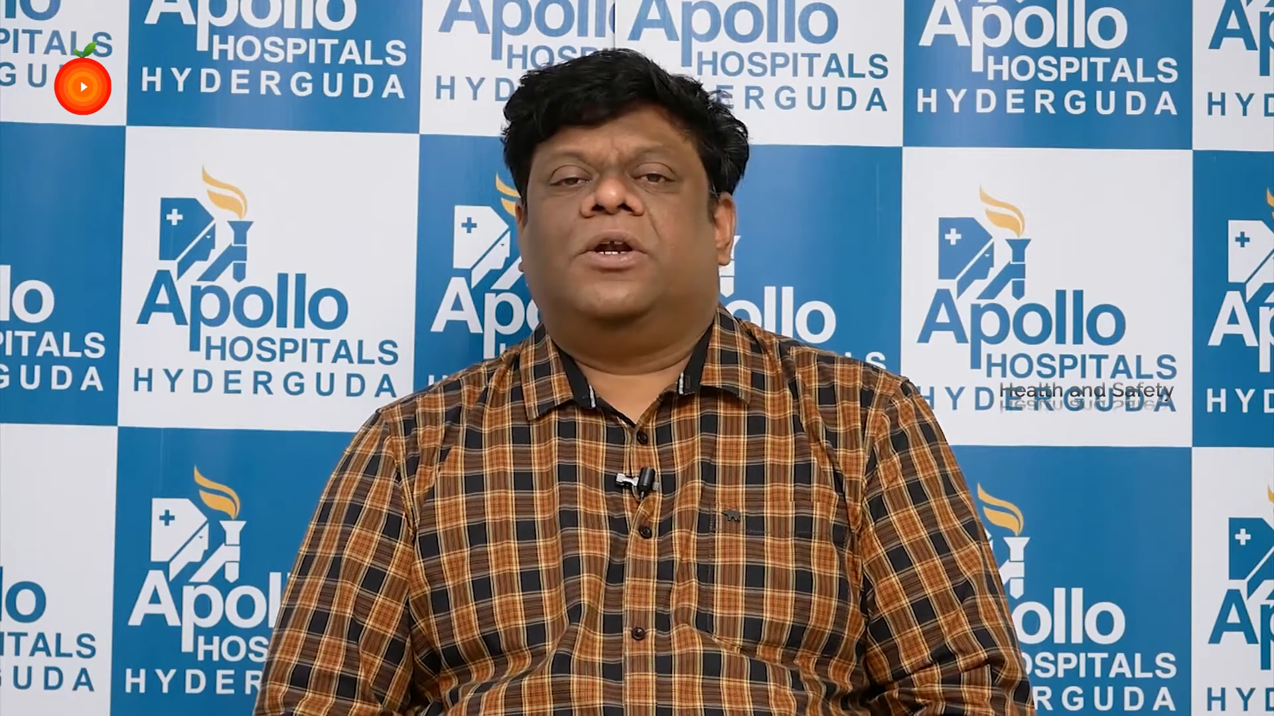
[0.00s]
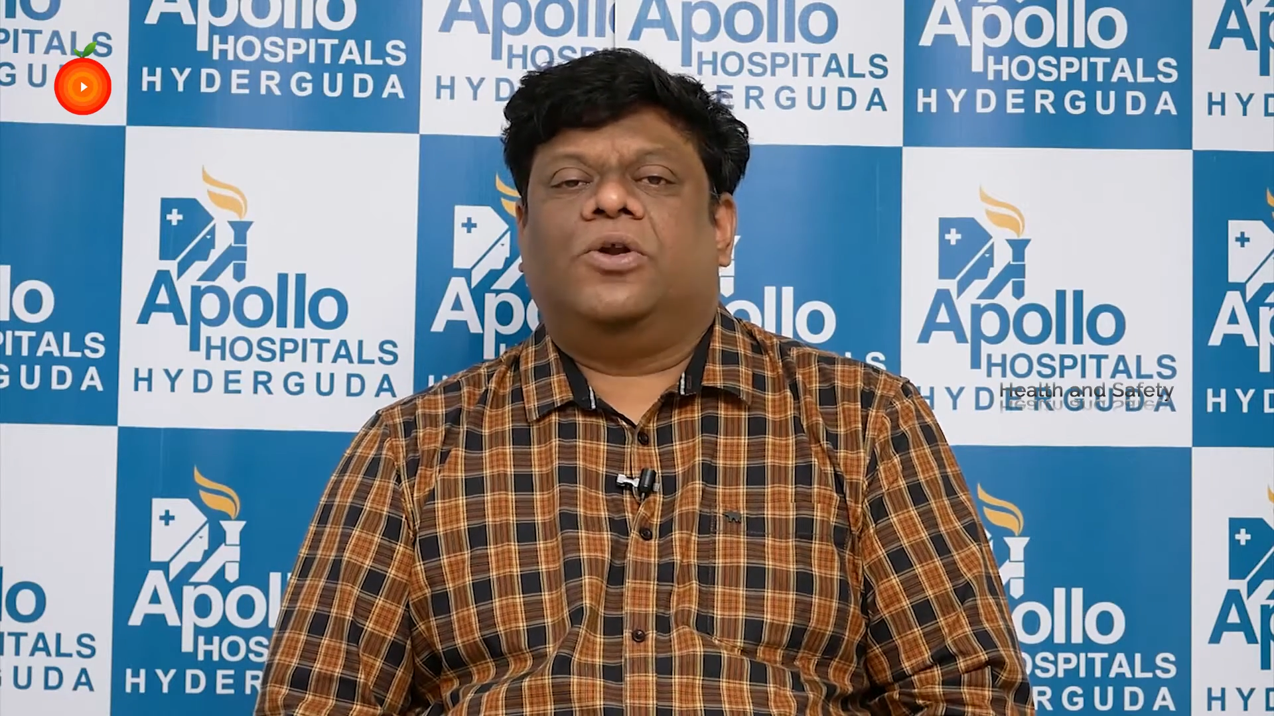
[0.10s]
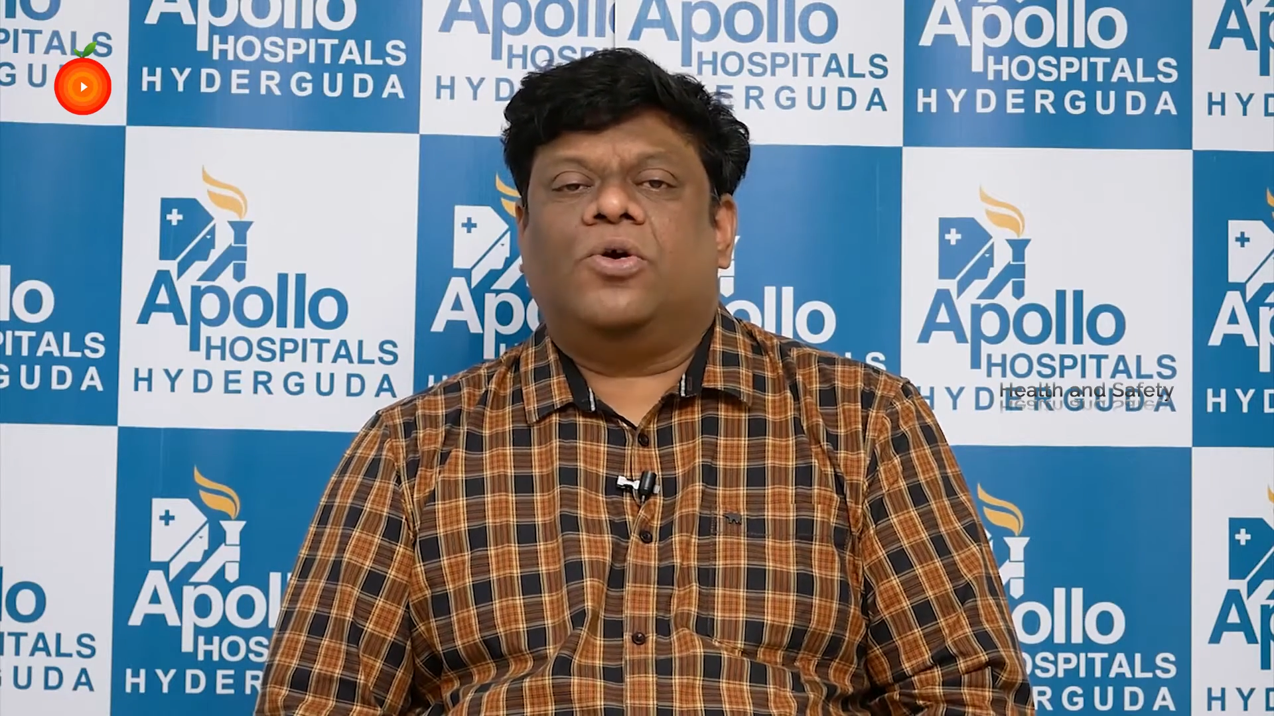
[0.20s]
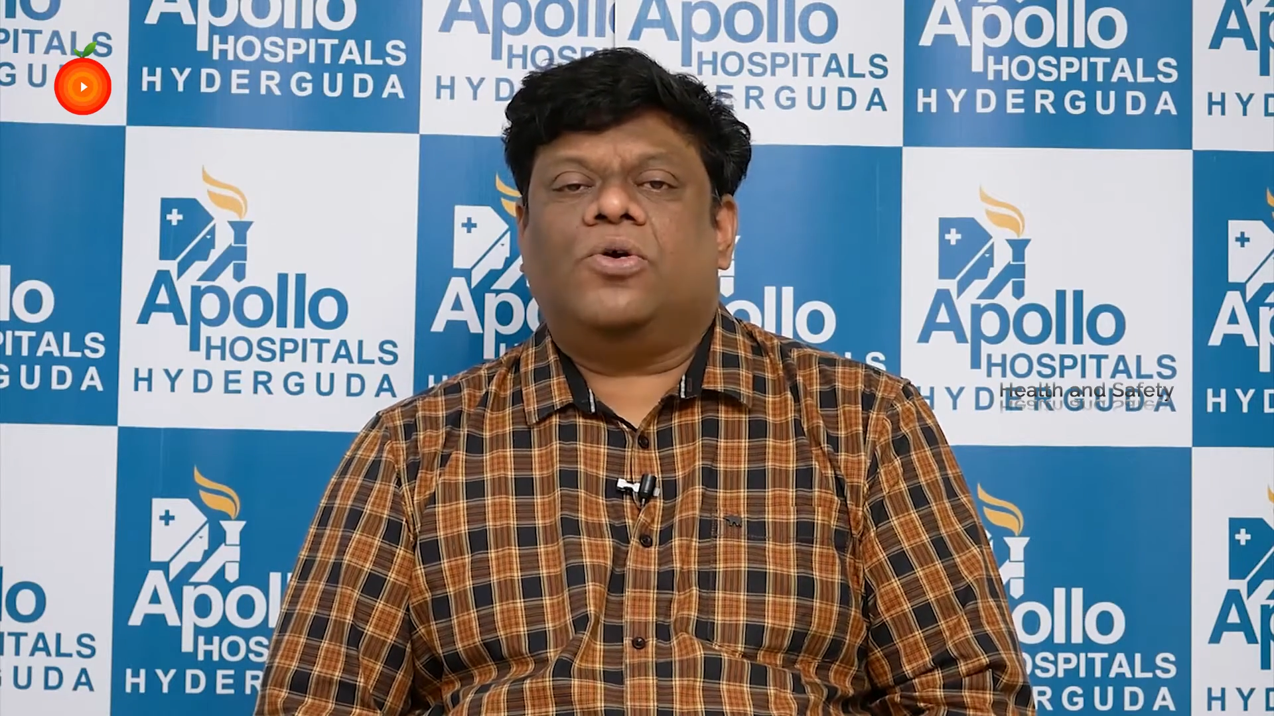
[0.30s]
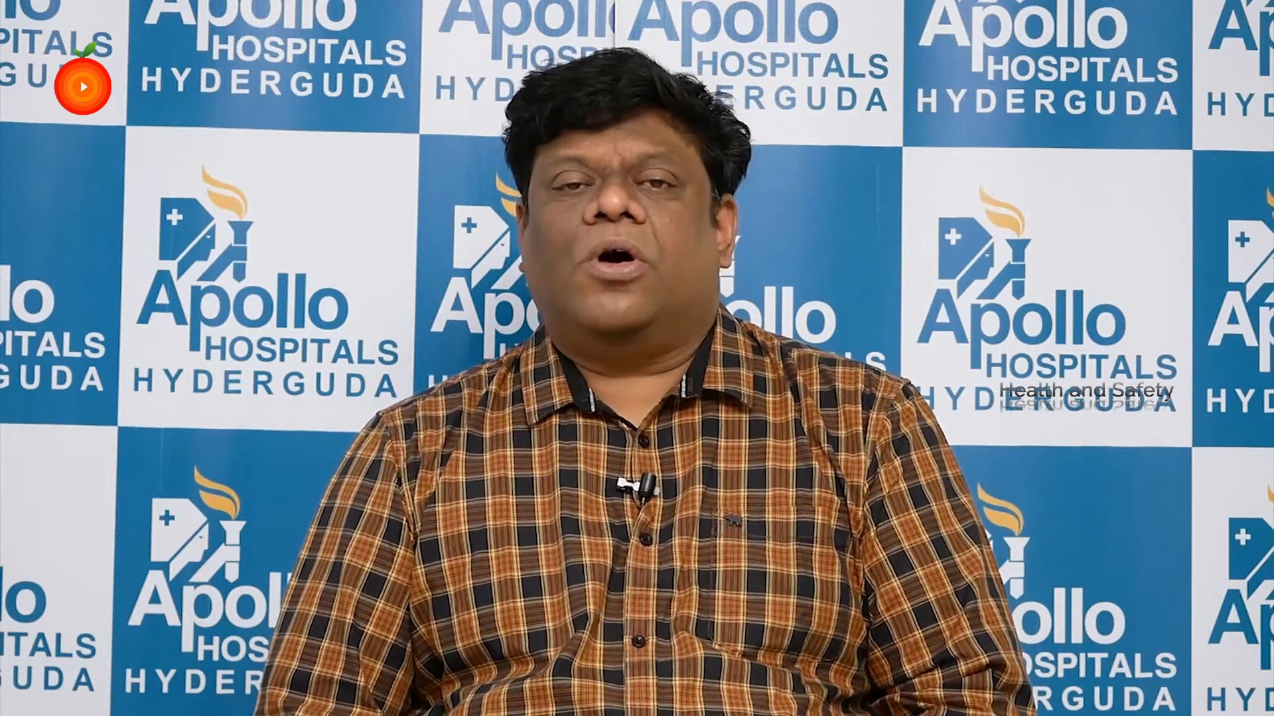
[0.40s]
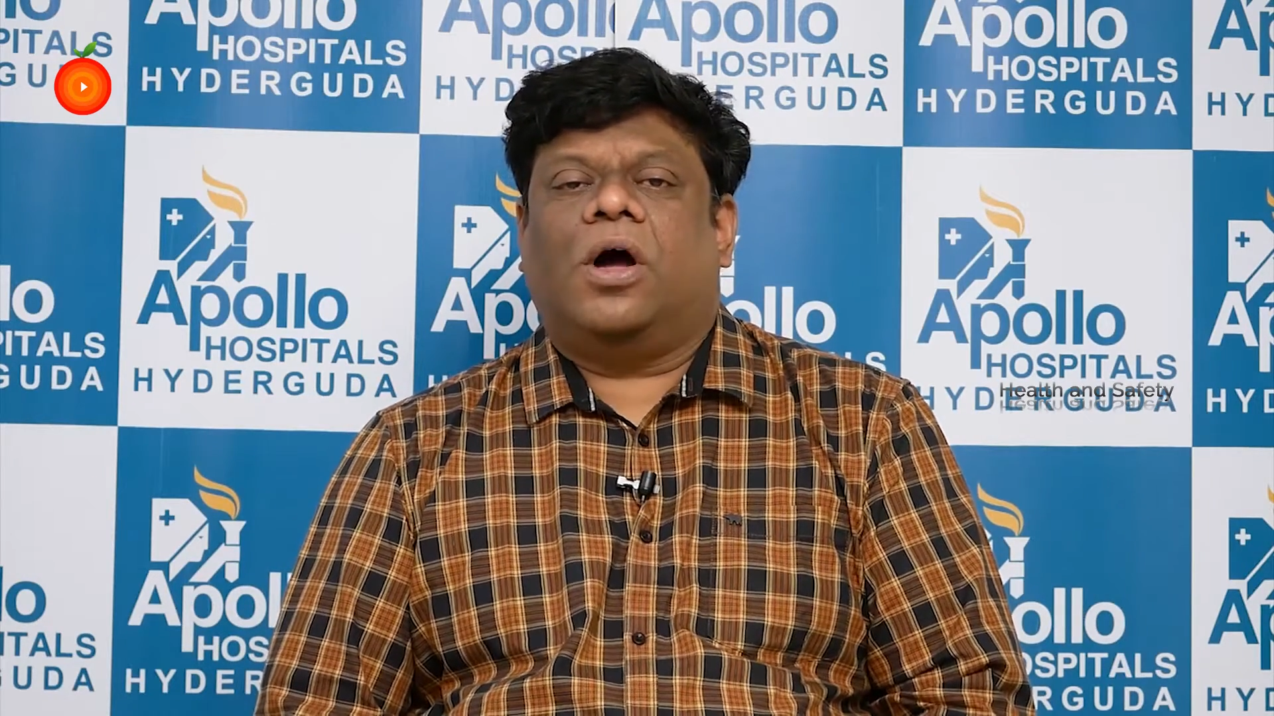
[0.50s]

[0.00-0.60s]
no